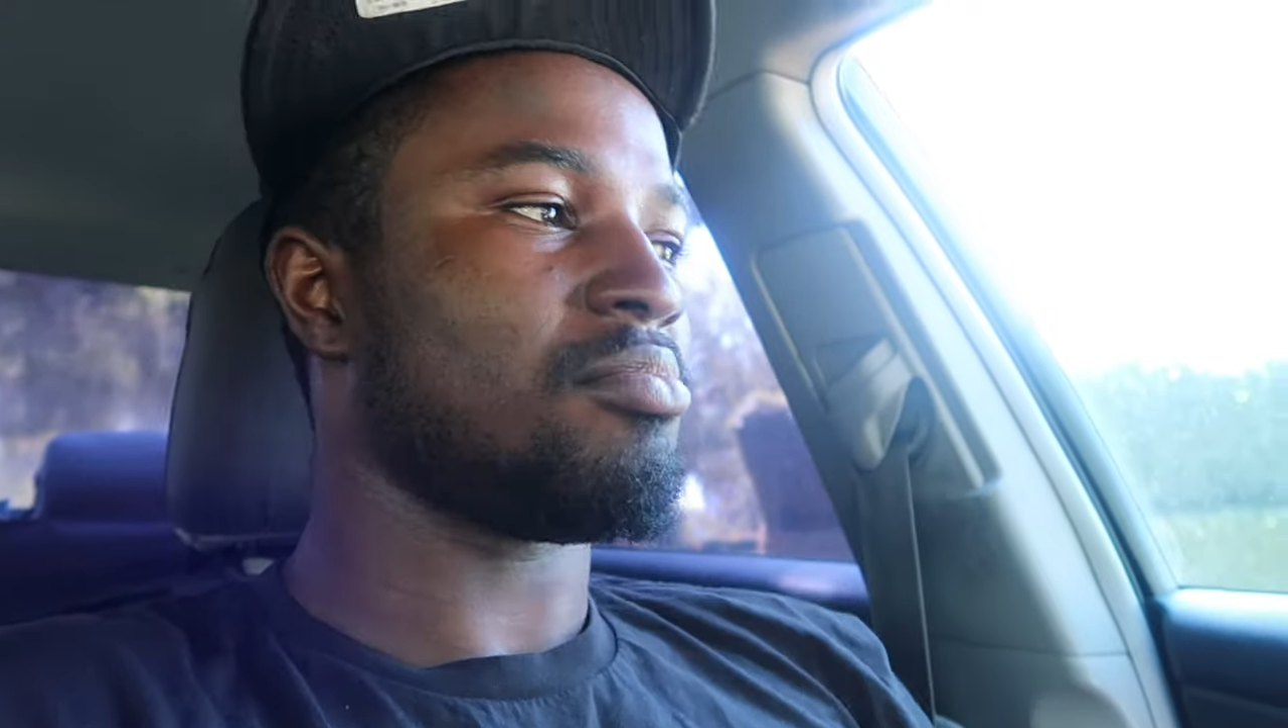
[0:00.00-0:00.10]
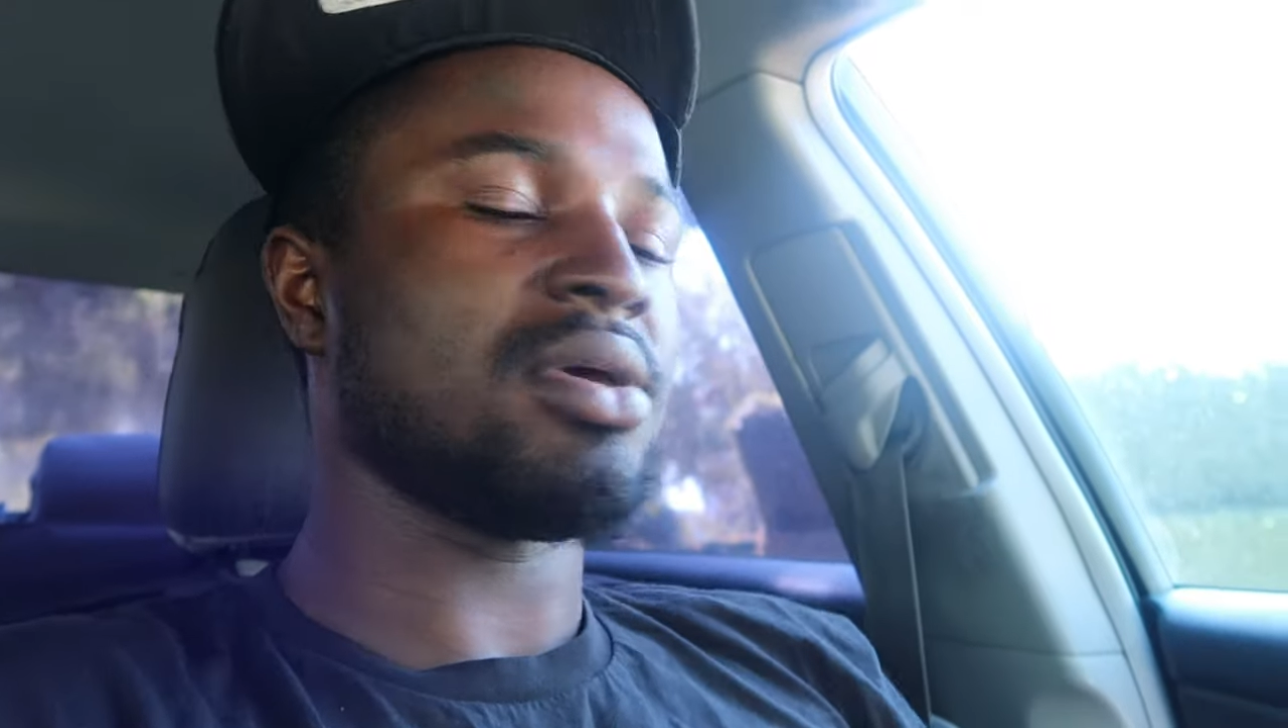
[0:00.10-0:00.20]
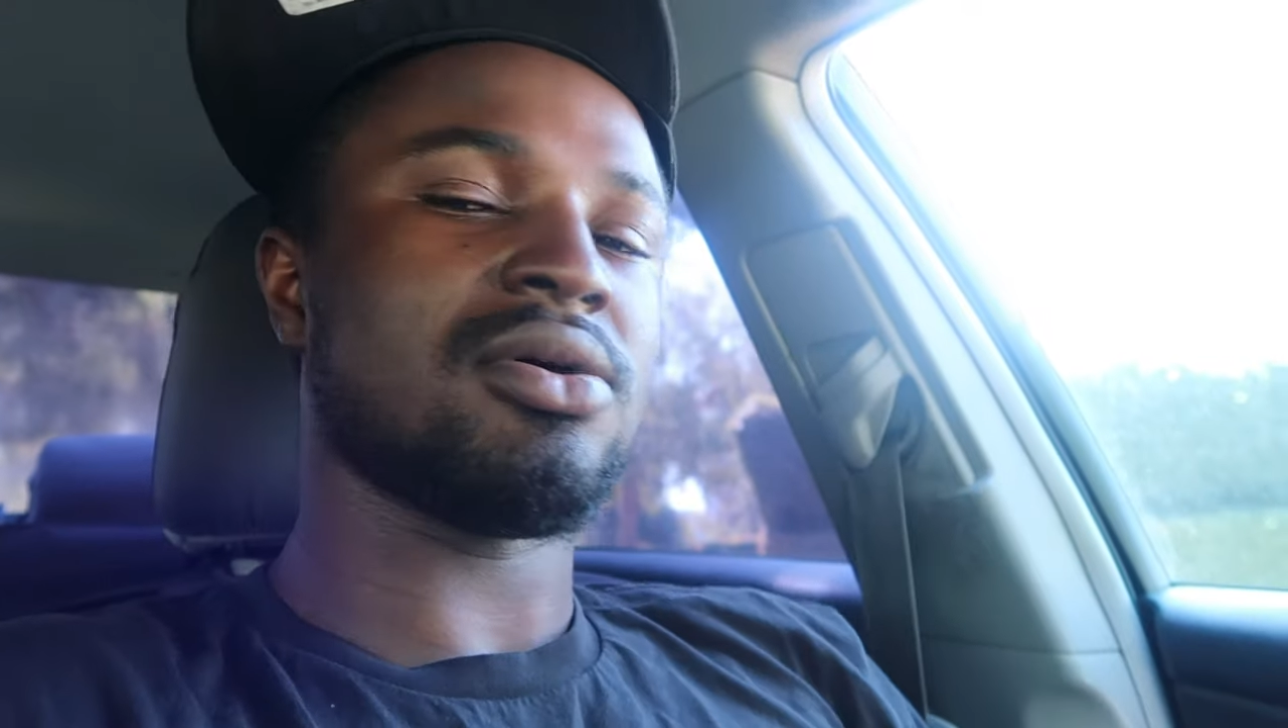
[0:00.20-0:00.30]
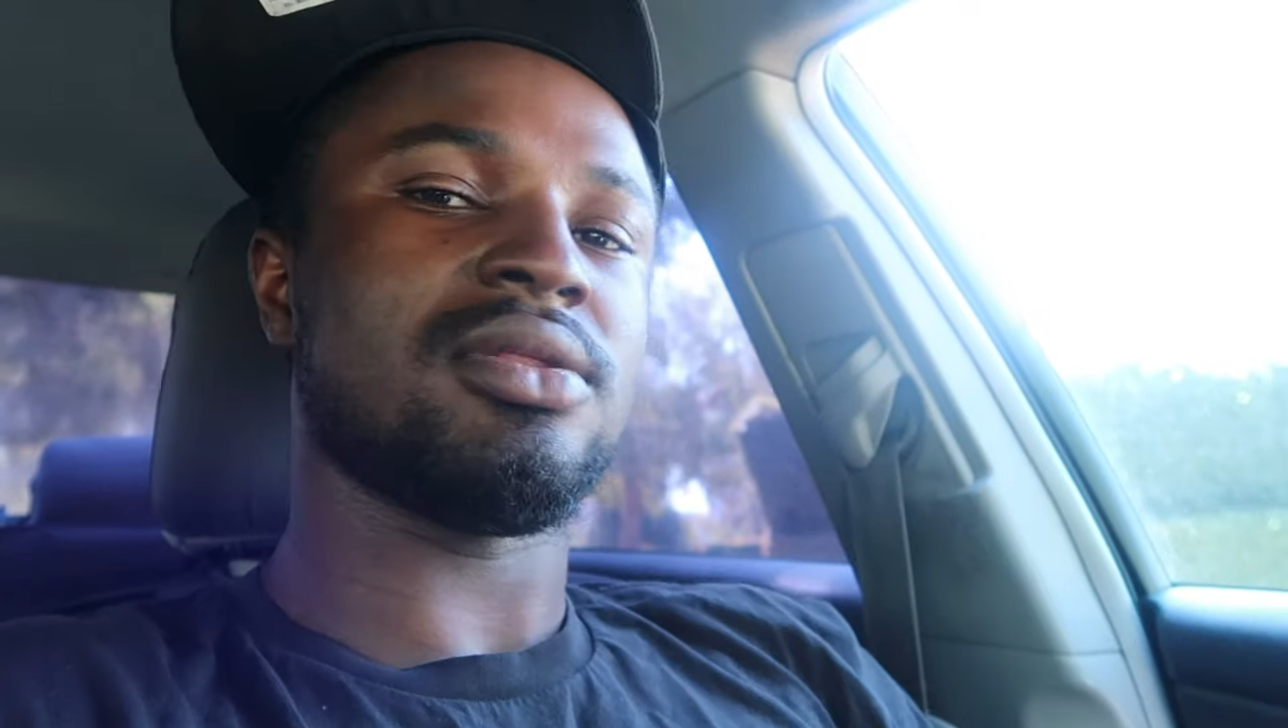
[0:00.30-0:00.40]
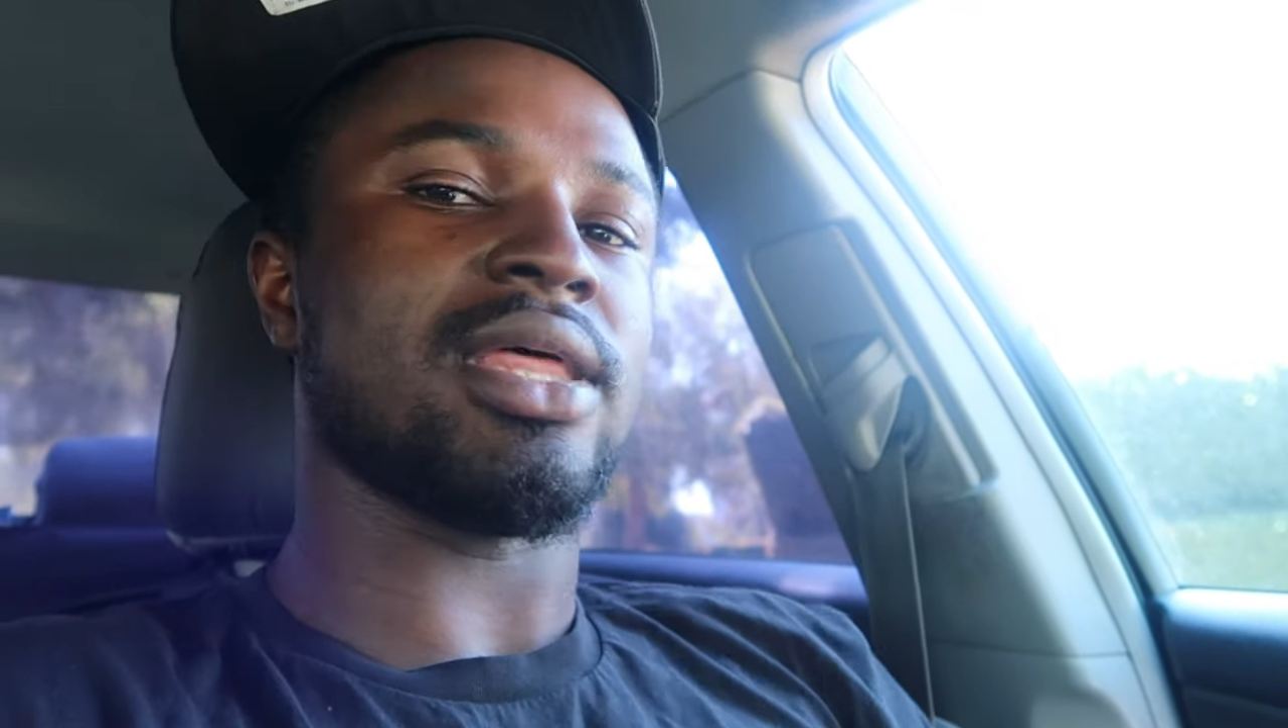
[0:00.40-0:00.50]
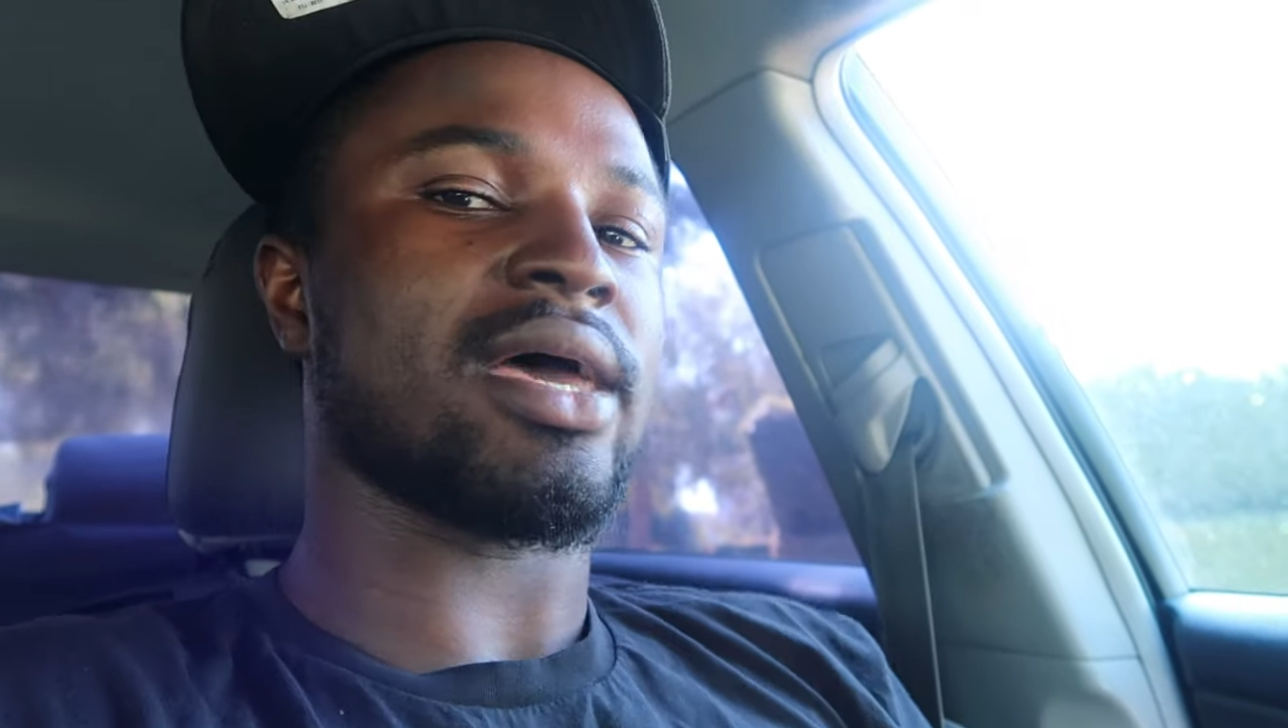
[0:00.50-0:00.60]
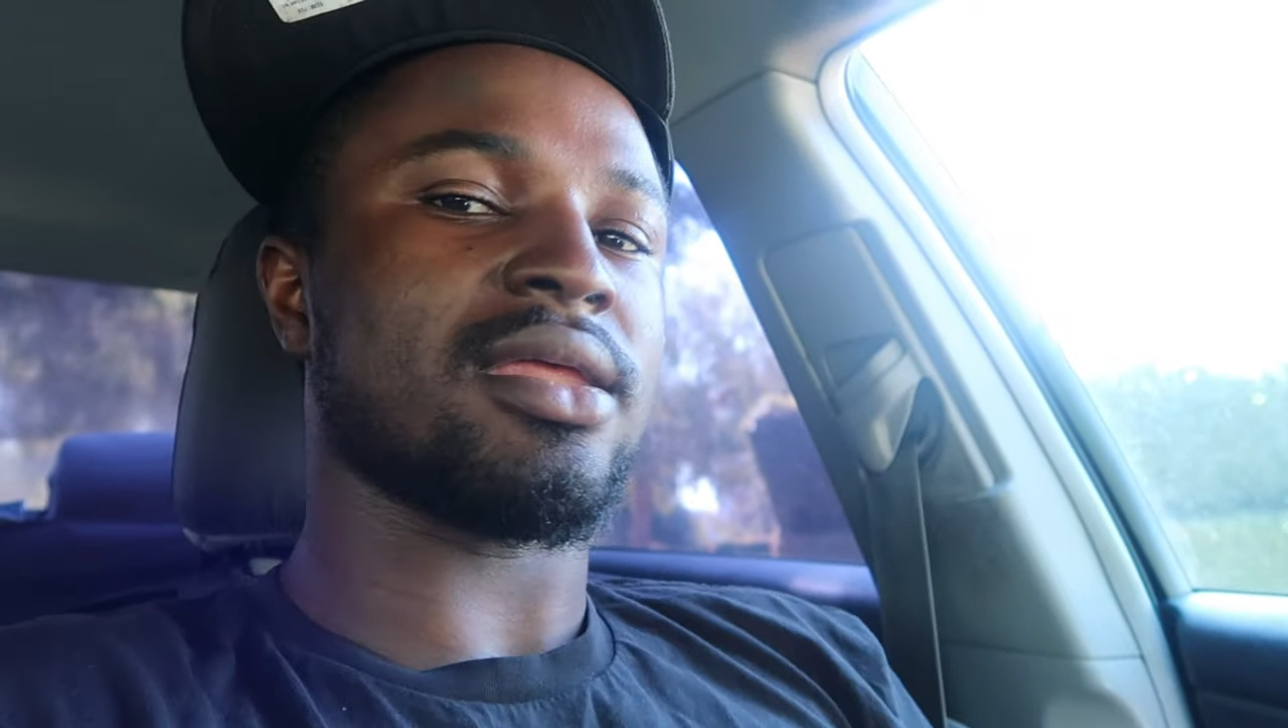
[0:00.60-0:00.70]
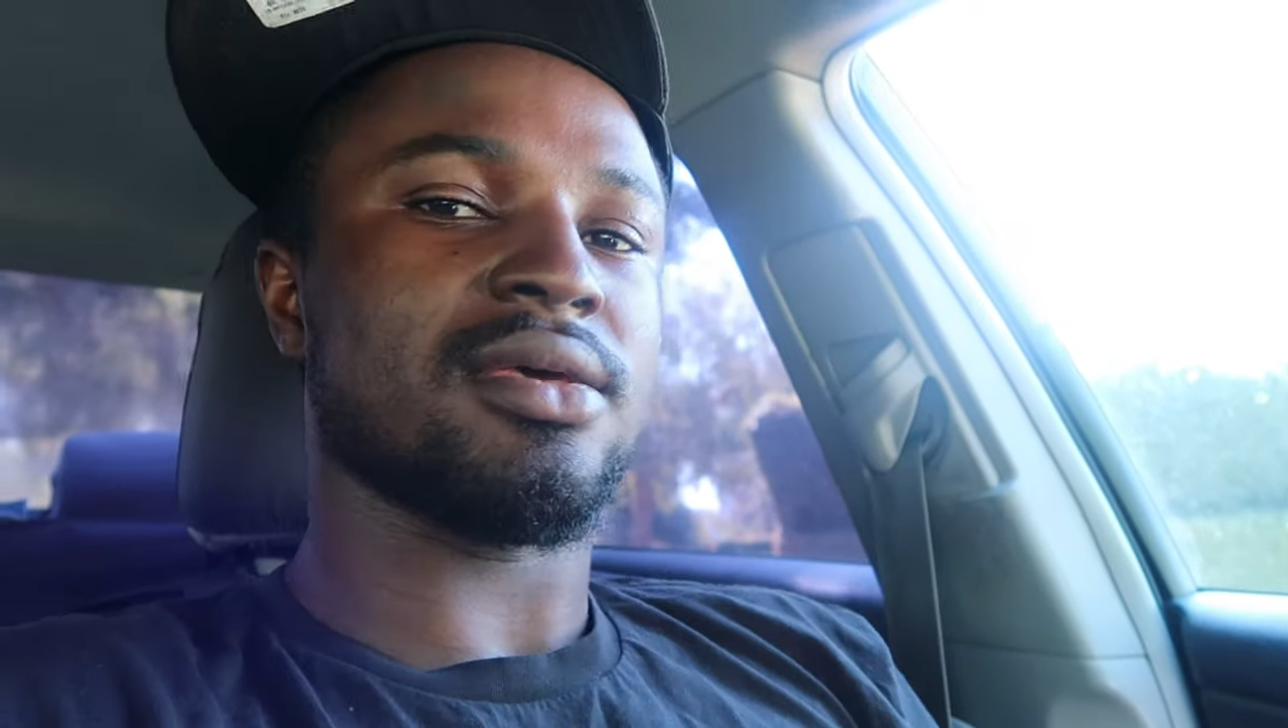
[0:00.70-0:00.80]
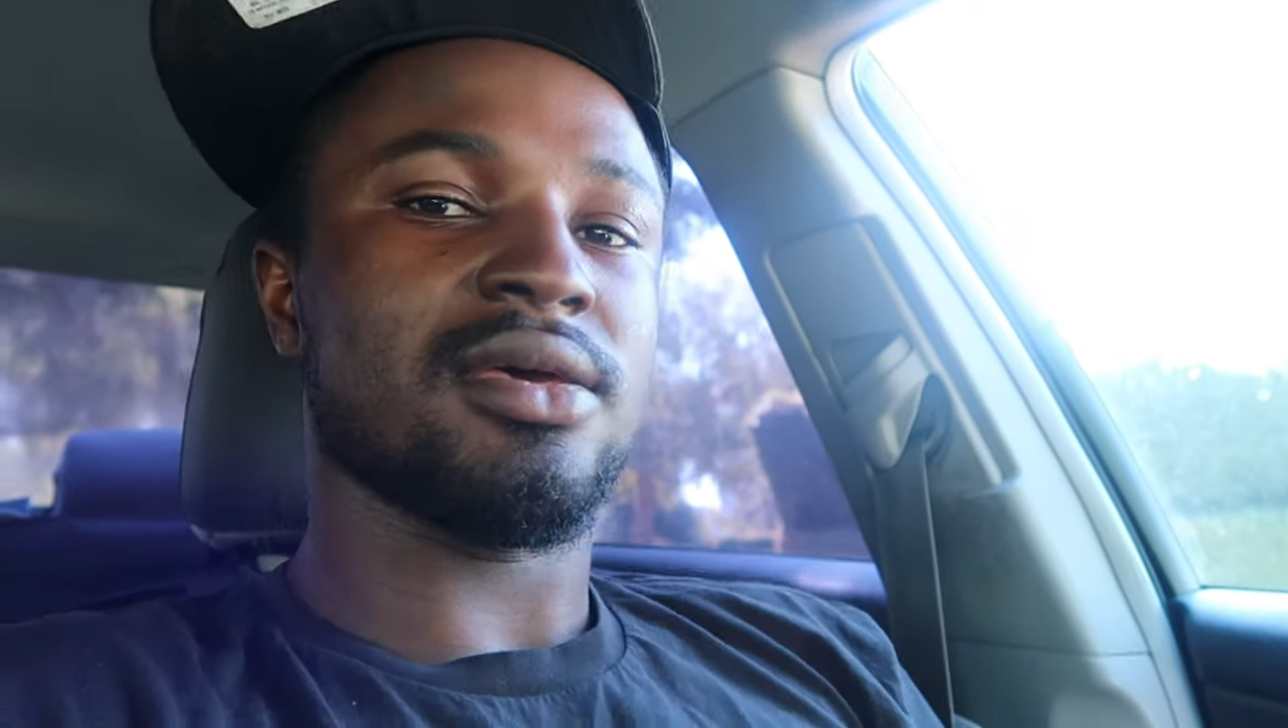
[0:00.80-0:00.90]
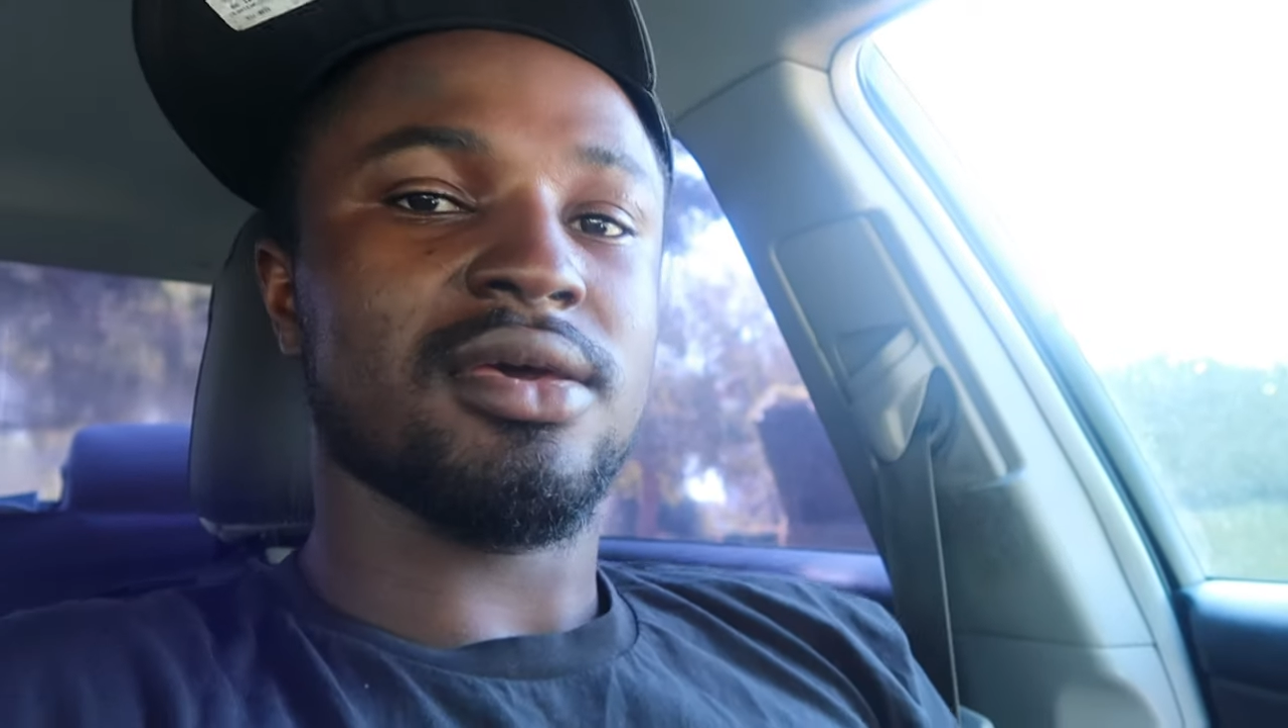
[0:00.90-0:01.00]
build that.